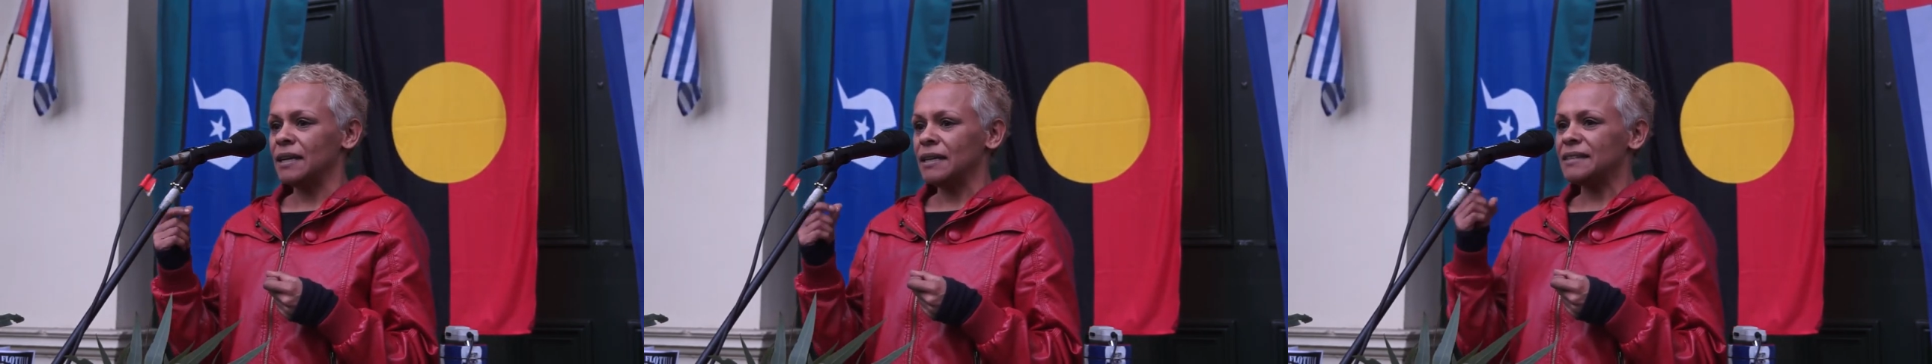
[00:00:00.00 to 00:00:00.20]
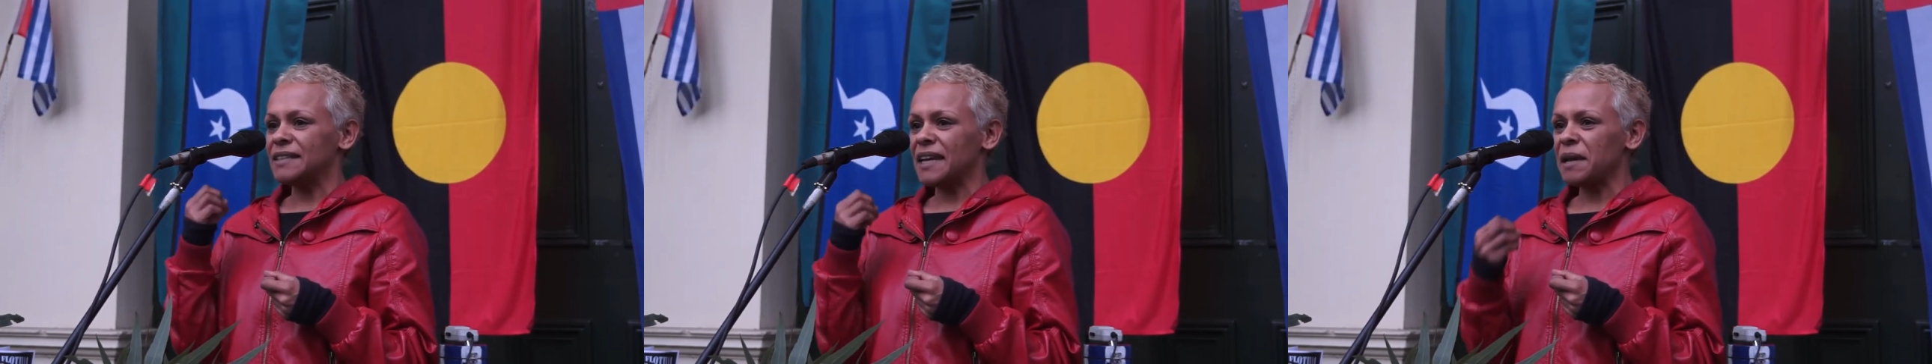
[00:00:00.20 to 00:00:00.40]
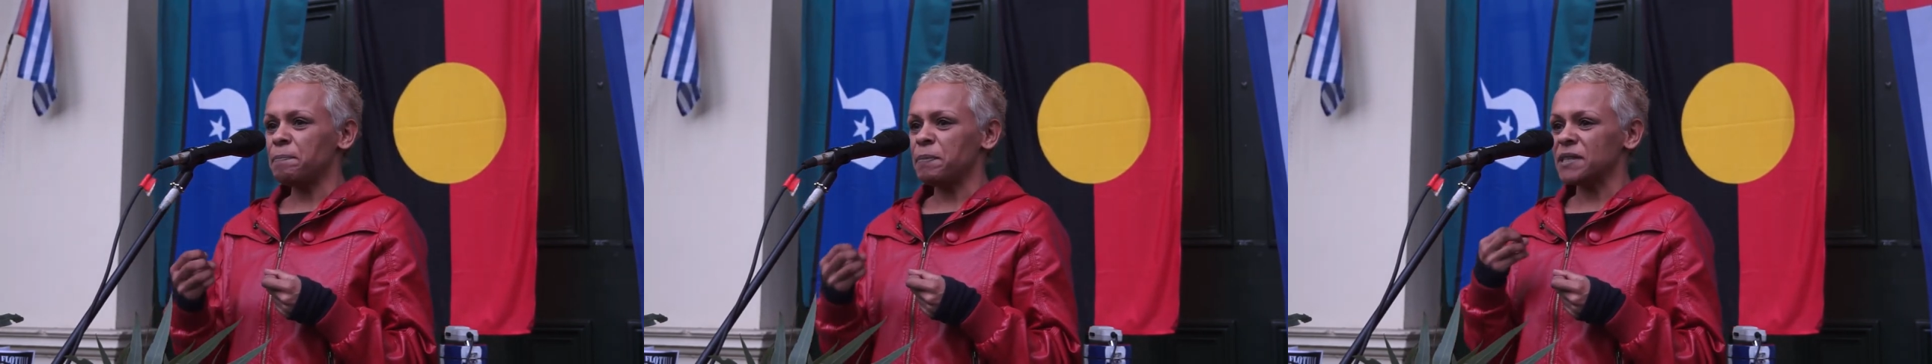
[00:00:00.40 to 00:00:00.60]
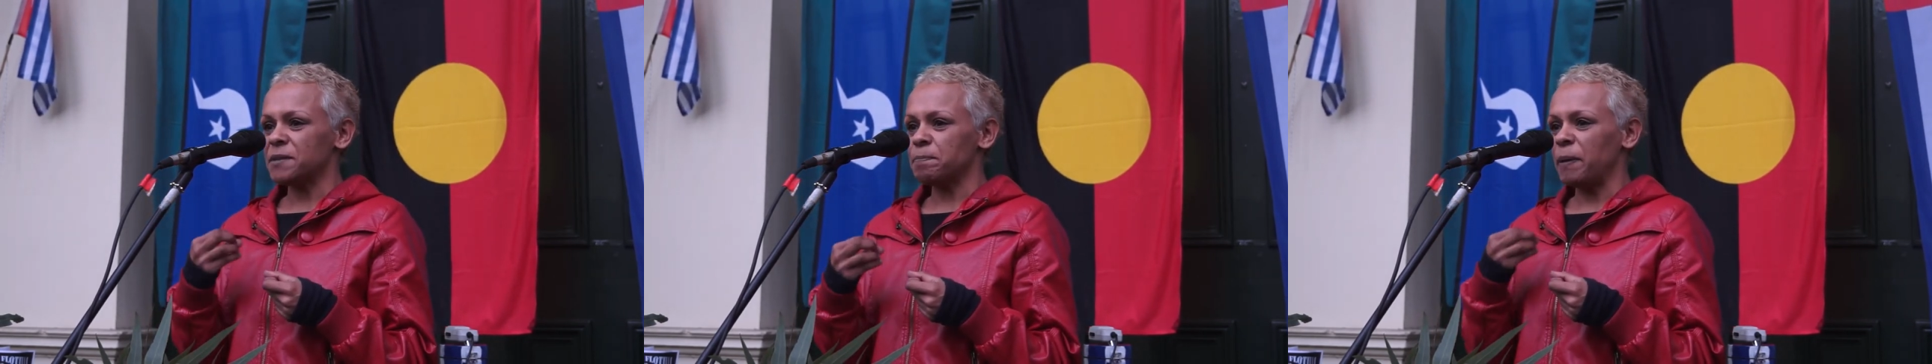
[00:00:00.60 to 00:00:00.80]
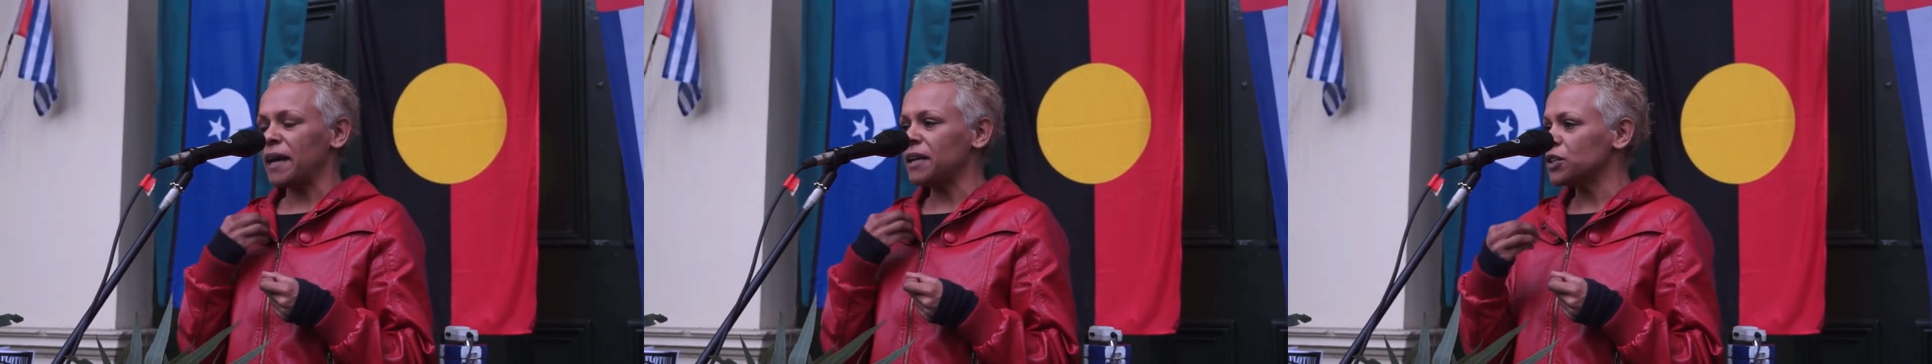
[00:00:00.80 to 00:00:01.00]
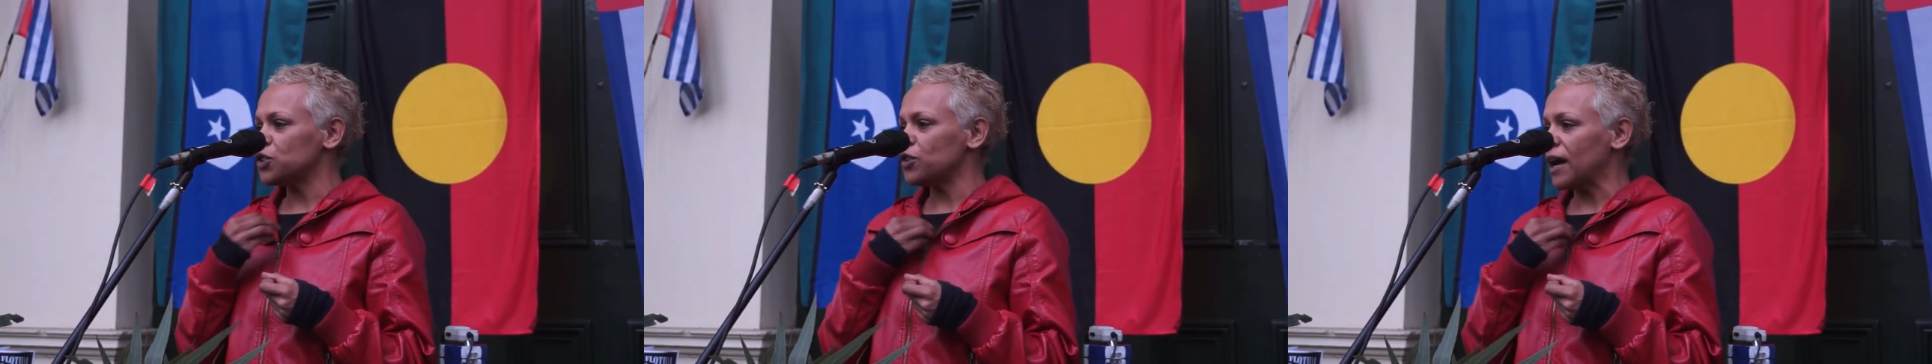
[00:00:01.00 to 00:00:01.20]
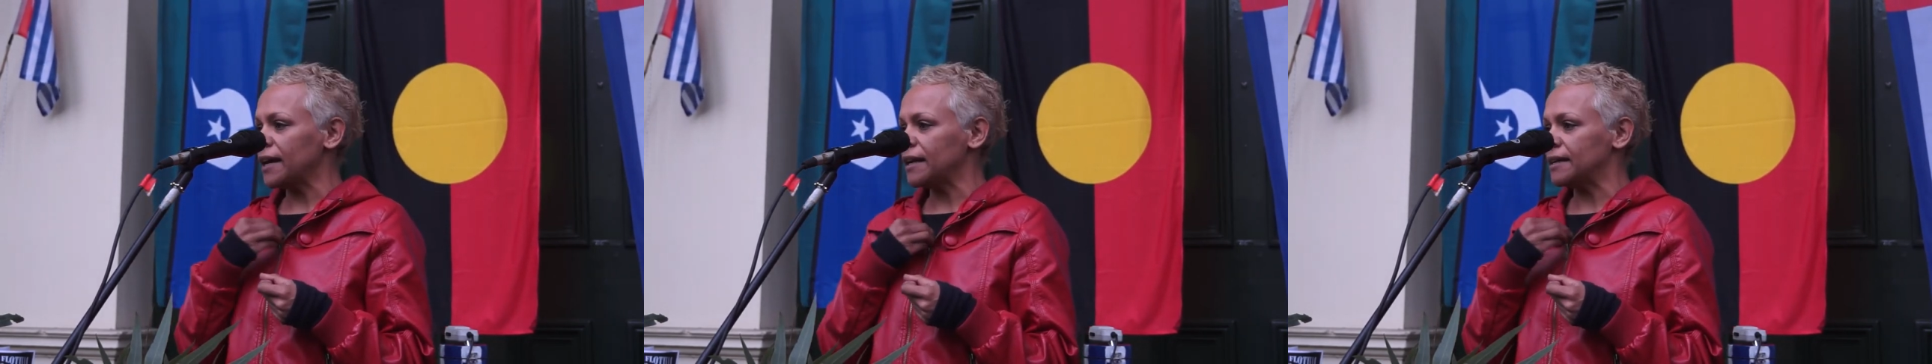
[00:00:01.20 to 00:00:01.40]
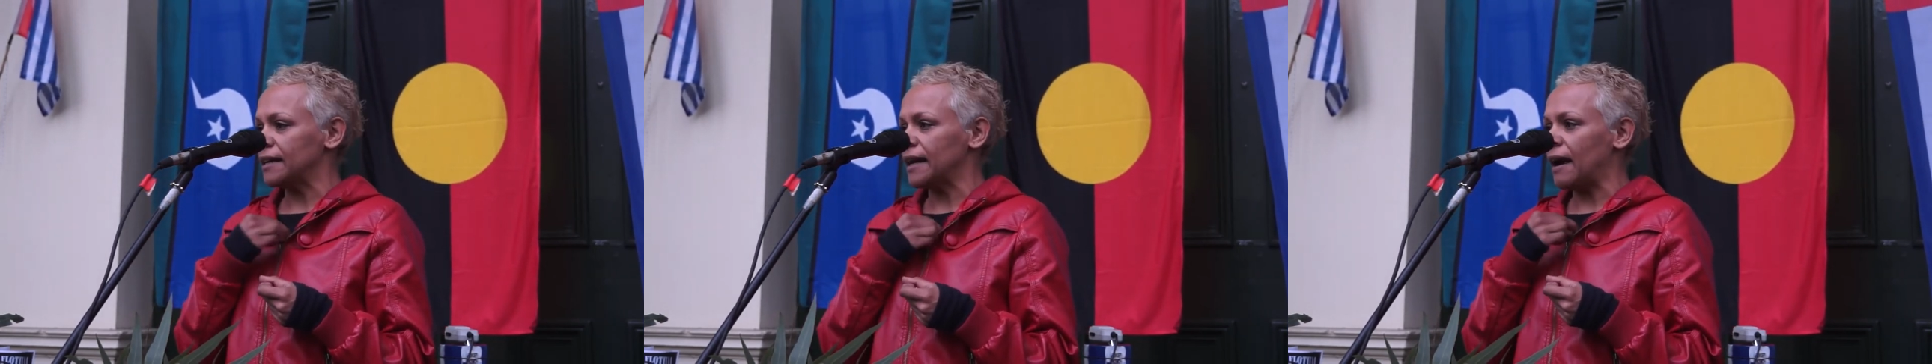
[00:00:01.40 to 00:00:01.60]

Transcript: deep it's penetrated